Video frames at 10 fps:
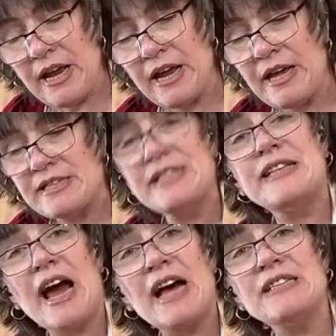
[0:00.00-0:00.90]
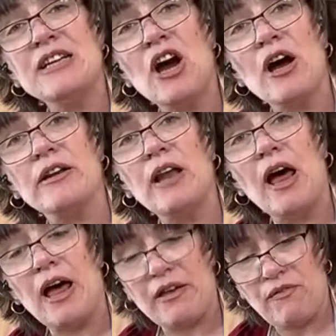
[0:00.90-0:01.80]
It's Dad's Gone
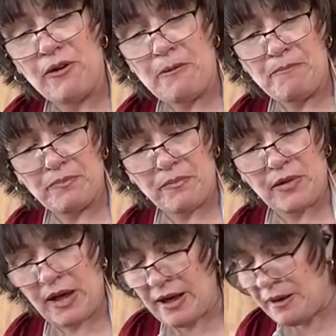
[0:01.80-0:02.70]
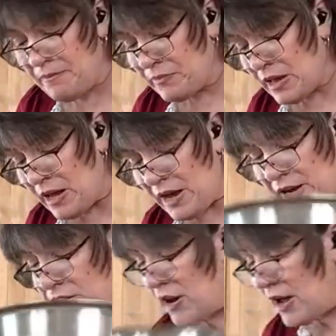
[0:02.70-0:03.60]
Live. Okay.
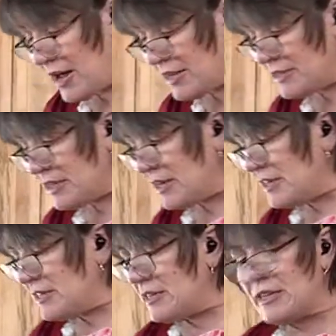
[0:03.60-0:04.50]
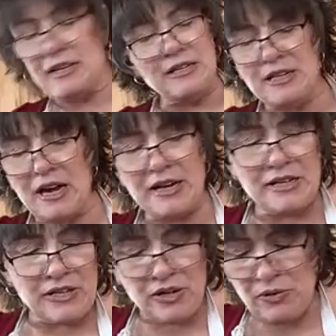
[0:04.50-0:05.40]
And you guys, is this guy
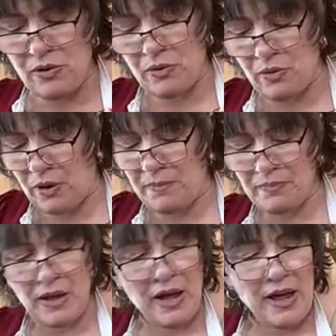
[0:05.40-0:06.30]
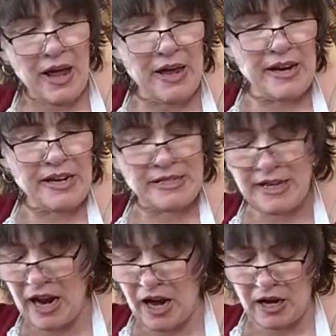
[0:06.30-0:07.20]
is so cool. And he's
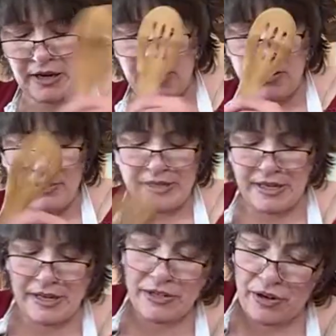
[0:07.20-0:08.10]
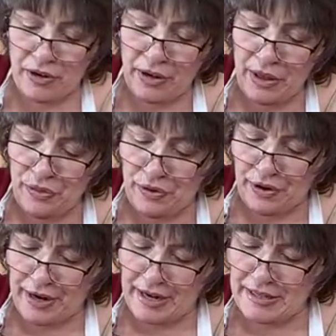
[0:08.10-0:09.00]
young, he's in his early
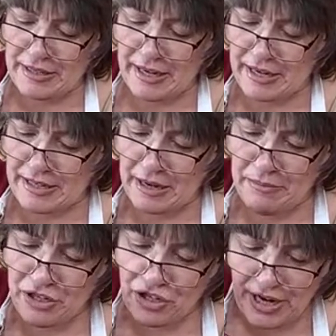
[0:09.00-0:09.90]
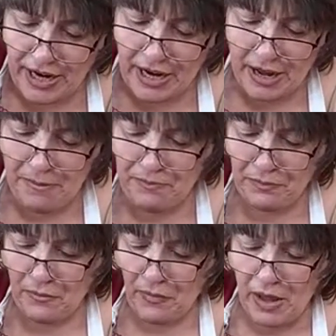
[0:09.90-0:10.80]
30s, and his name is Jacob.
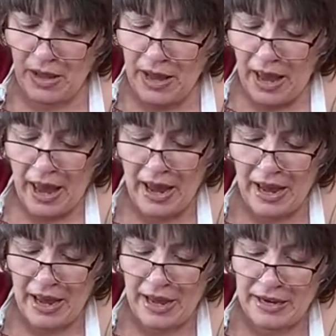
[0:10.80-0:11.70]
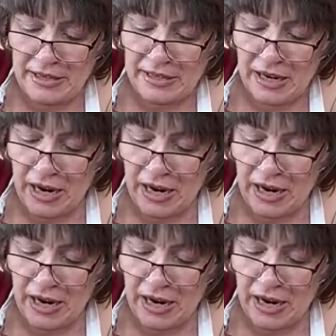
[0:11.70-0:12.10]
And